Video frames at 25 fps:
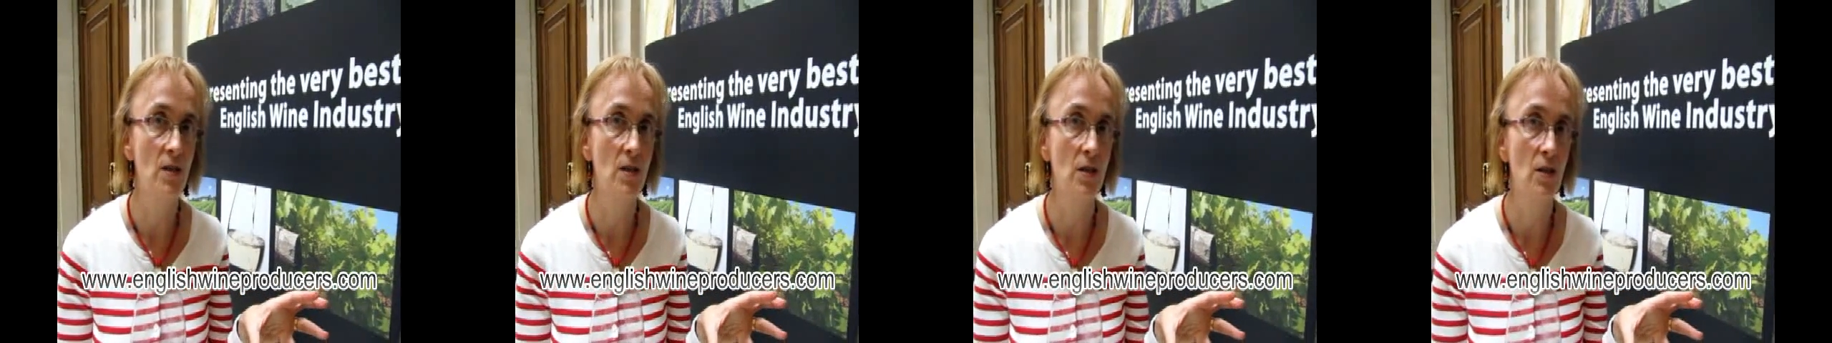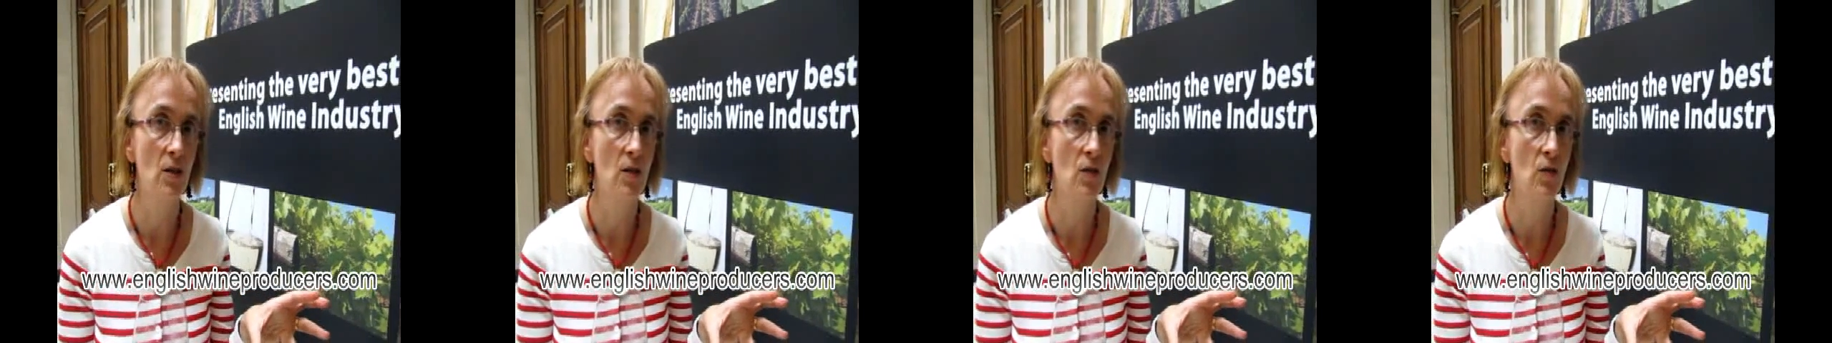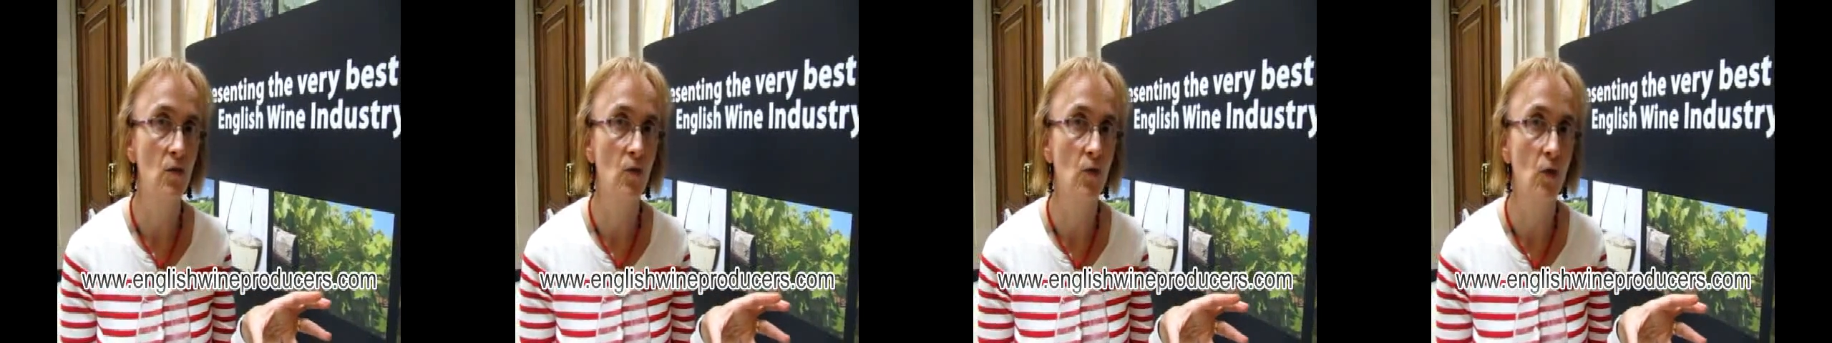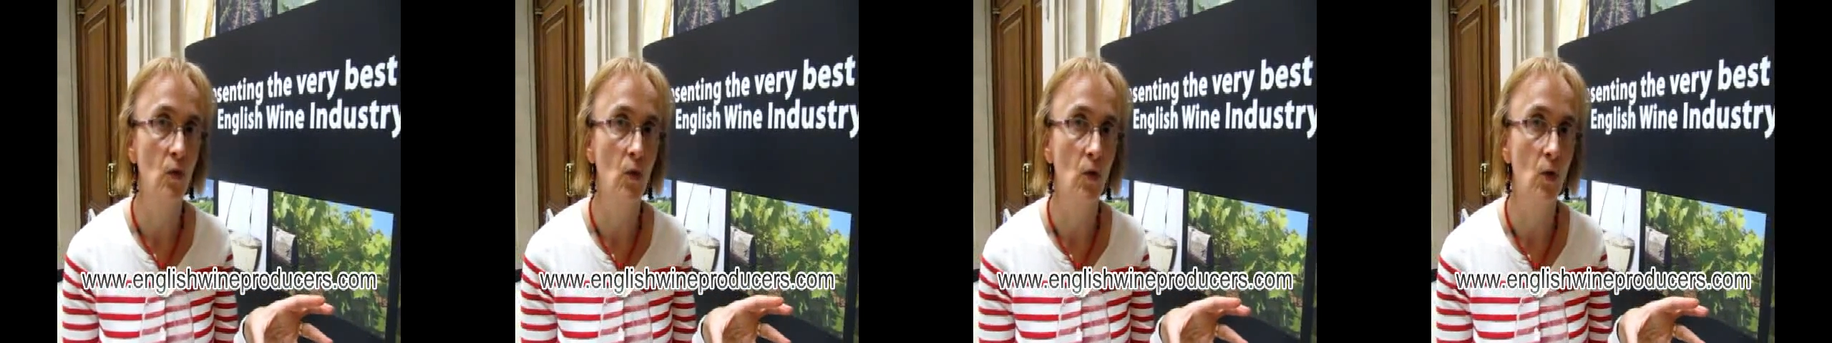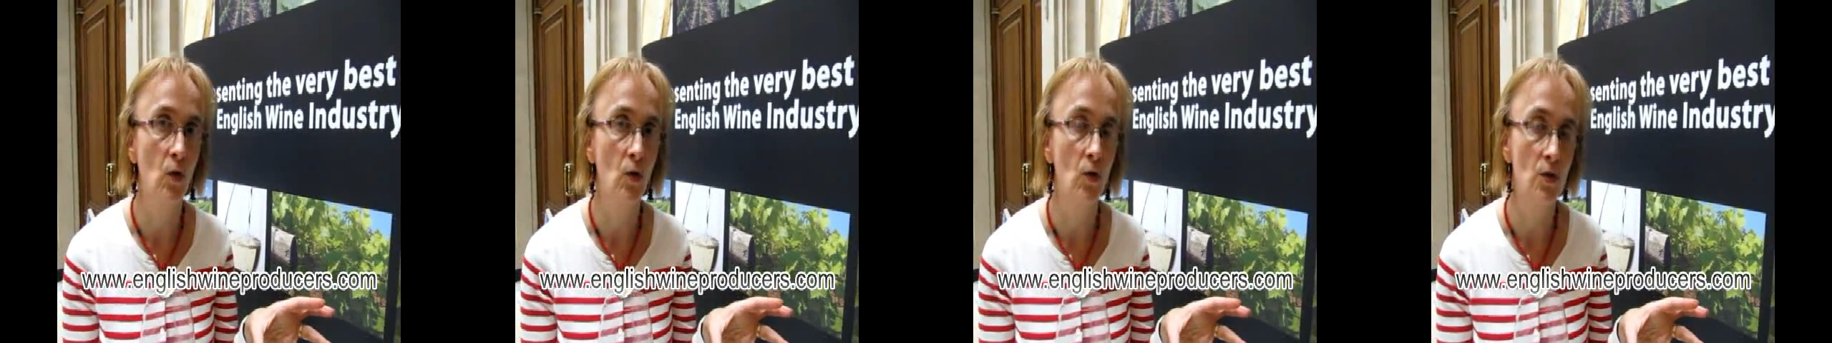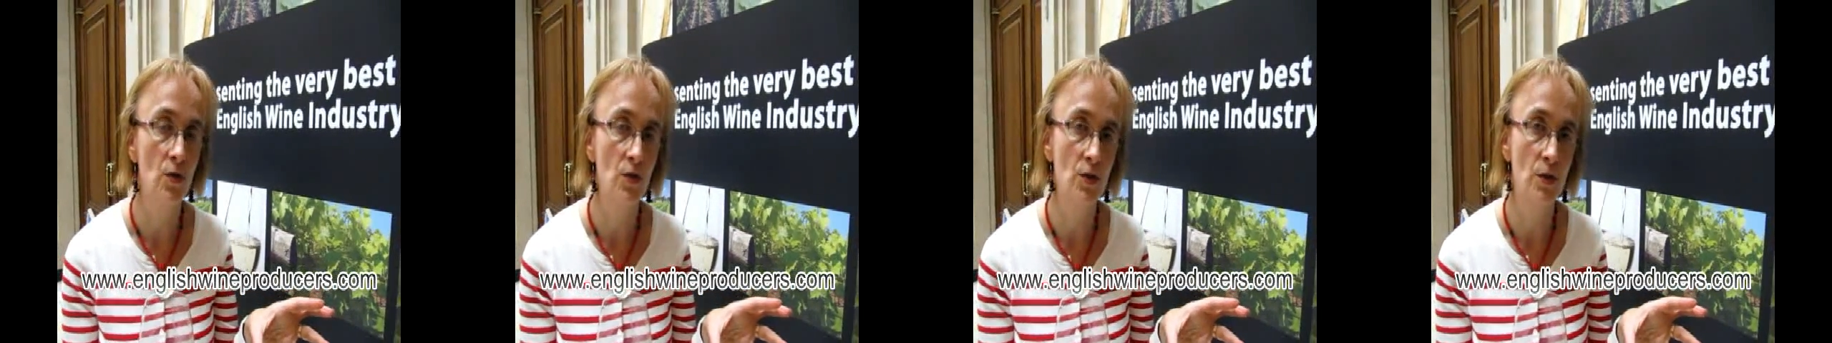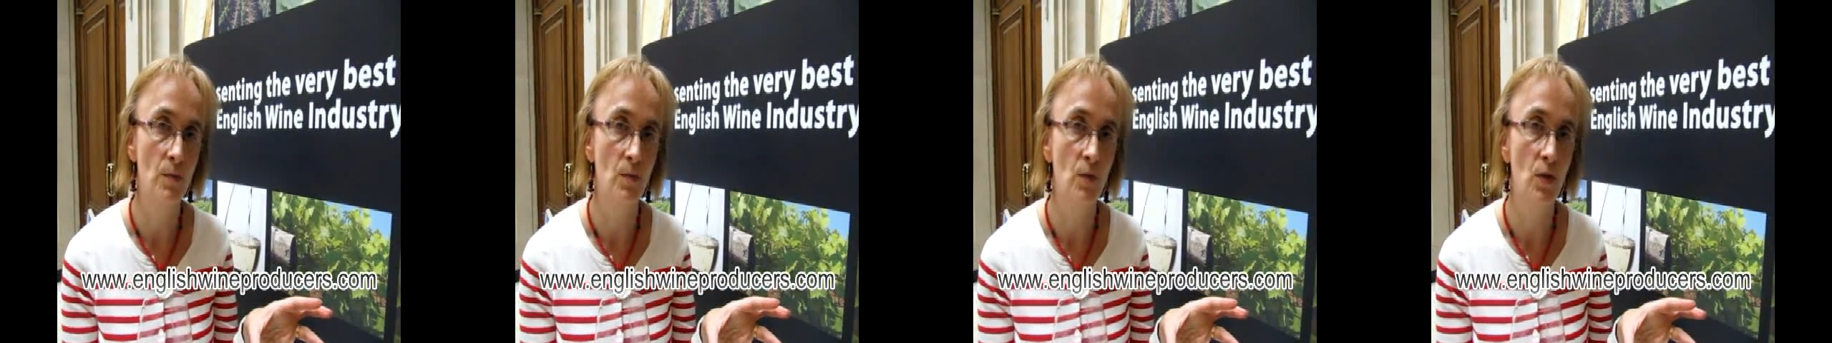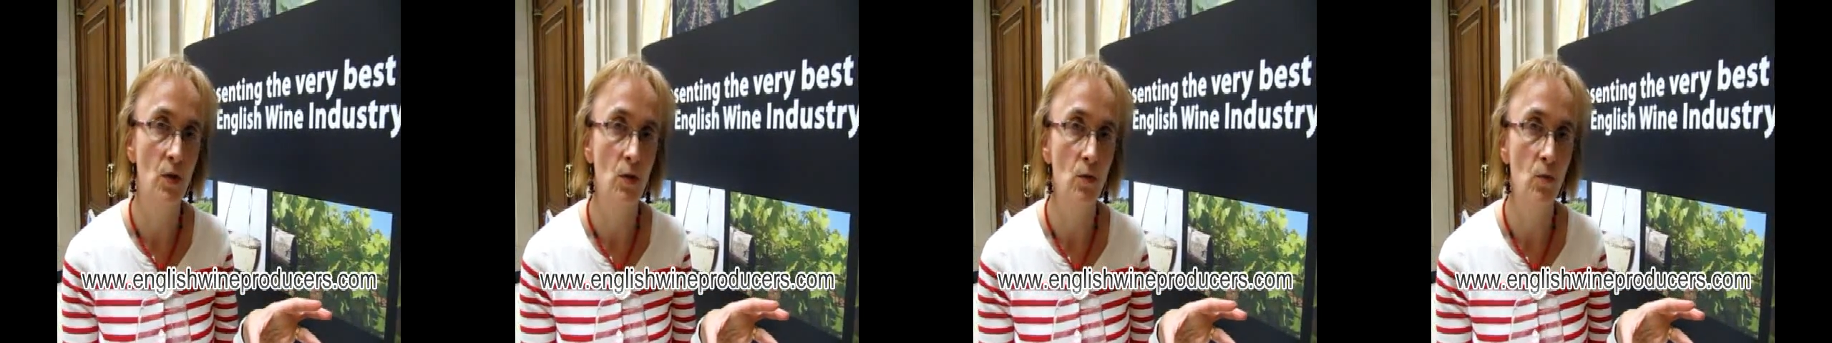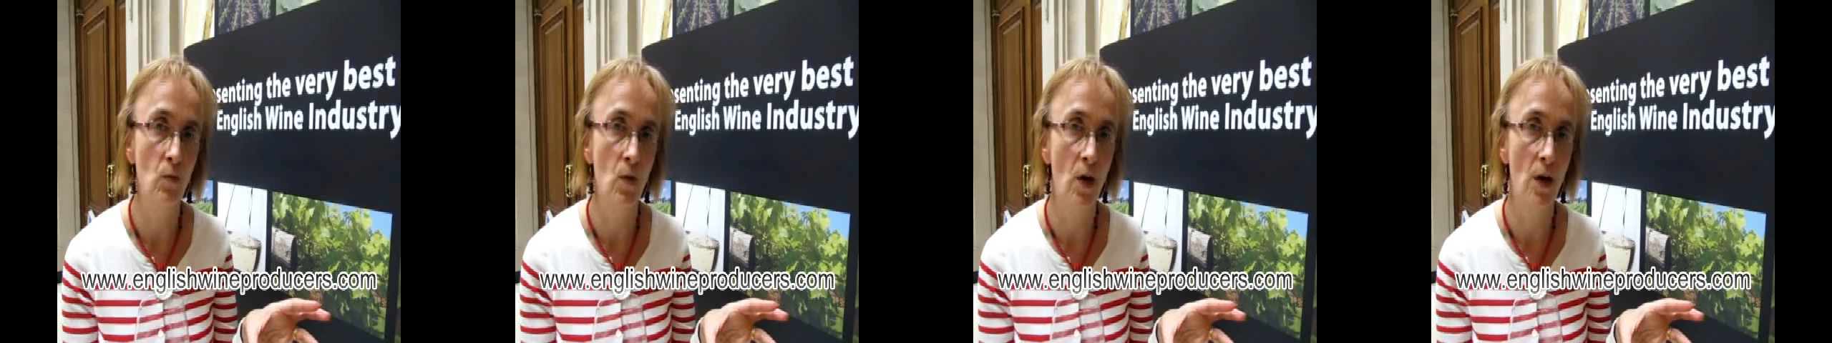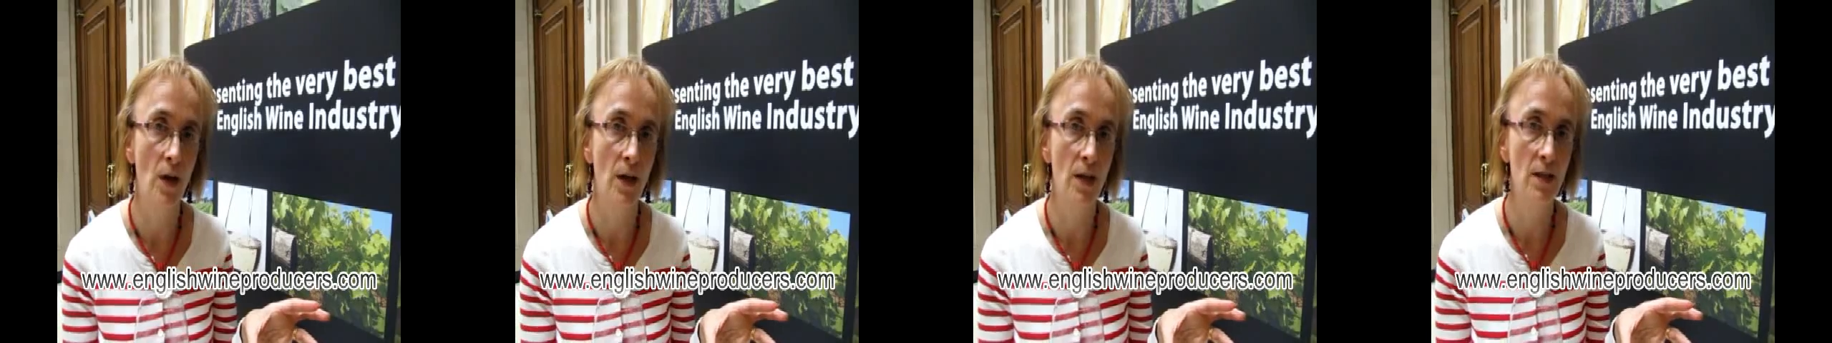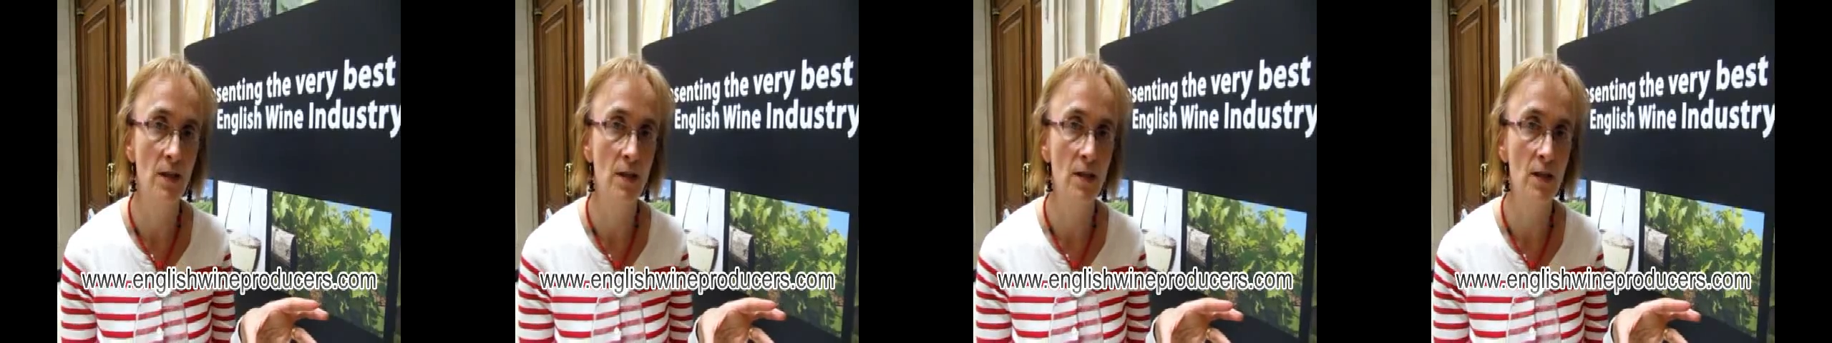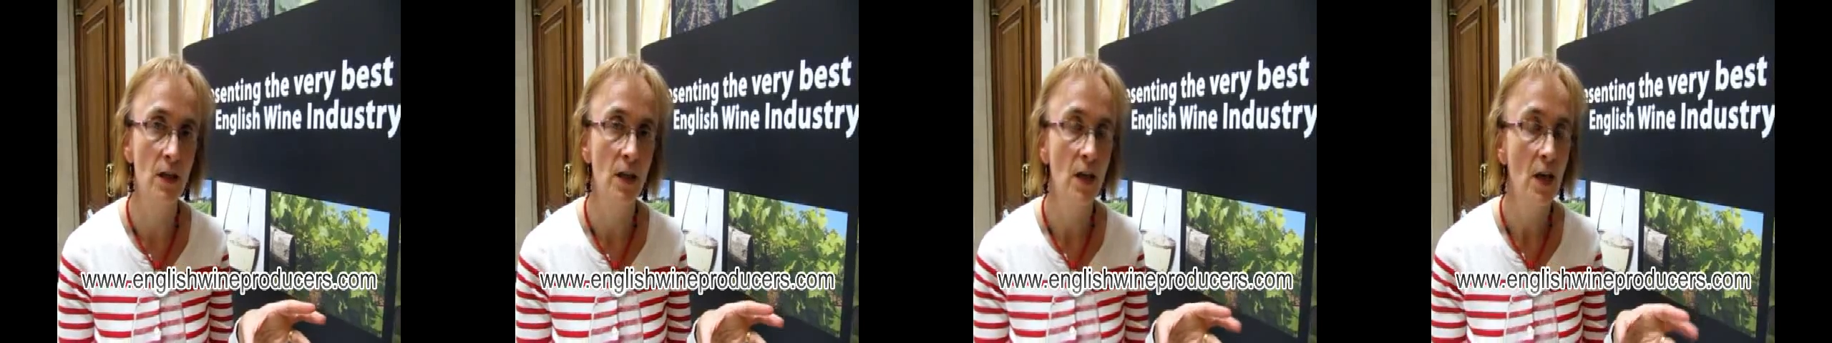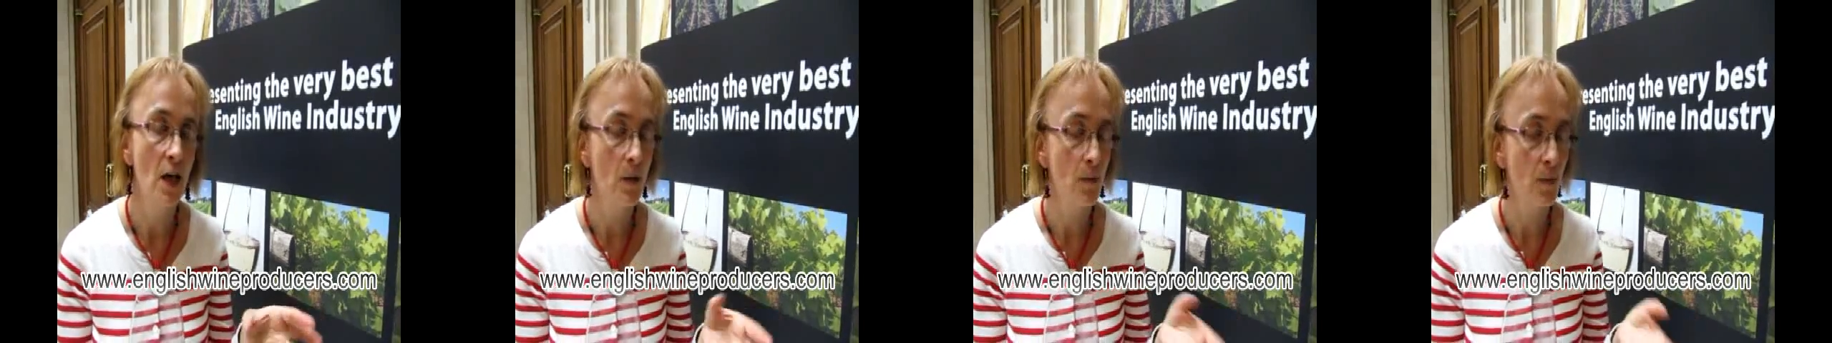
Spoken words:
to look for some good wines.